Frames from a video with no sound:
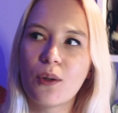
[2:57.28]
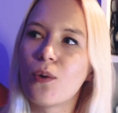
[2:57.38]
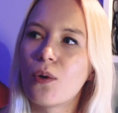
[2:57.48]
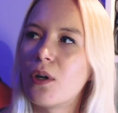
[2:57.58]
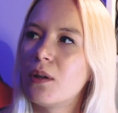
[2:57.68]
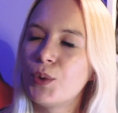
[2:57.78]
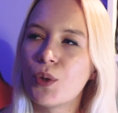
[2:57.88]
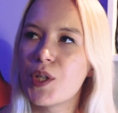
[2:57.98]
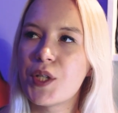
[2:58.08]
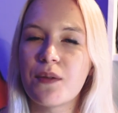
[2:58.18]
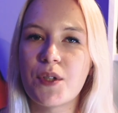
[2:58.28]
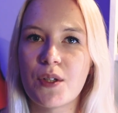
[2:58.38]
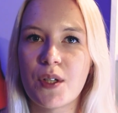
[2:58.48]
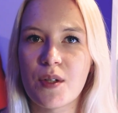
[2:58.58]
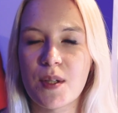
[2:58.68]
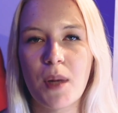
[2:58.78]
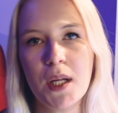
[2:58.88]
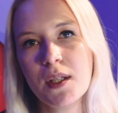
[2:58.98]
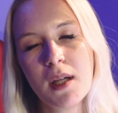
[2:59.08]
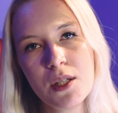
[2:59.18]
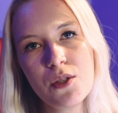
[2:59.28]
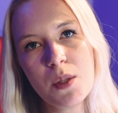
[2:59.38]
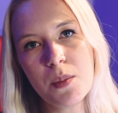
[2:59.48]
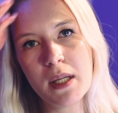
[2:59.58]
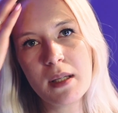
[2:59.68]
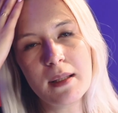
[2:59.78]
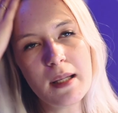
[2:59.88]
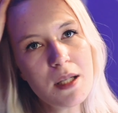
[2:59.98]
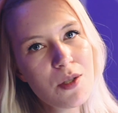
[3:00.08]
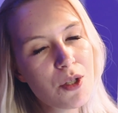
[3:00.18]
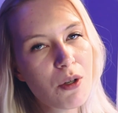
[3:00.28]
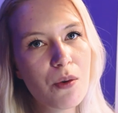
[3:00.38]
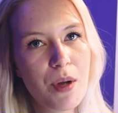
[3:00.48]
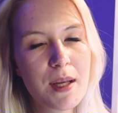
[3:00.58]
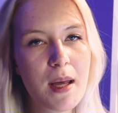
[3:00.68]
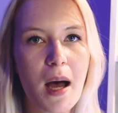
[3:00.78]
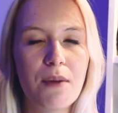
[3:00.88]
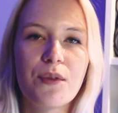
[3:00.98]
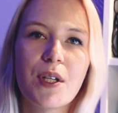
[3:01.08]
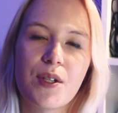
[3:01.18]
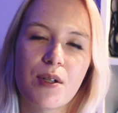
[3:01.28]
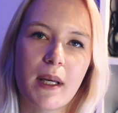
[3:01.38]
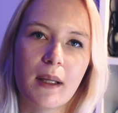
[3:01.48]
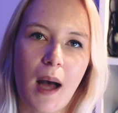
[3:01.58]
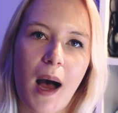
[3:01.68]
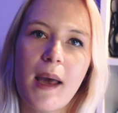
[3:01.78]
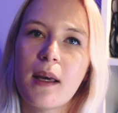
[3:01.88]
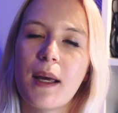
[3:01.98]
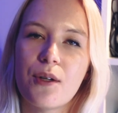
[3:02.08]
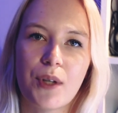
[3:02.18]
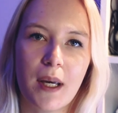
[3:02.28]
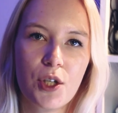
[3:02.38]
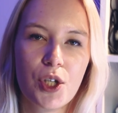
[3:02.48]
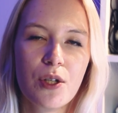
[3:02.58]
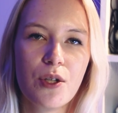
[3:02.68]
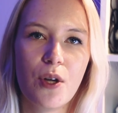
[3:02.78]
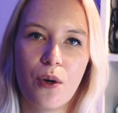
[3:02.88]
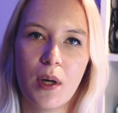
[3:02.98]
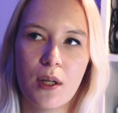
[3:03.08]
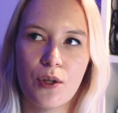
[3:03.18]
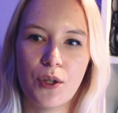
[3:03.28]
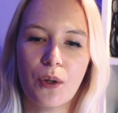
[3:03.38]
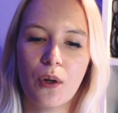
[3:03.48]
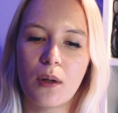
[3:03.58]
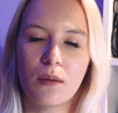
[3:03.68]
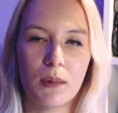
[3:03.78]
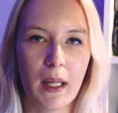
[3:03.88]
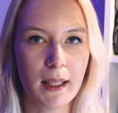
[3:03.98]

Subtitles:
or you received it in some other country, but at least you already have this high education, and you're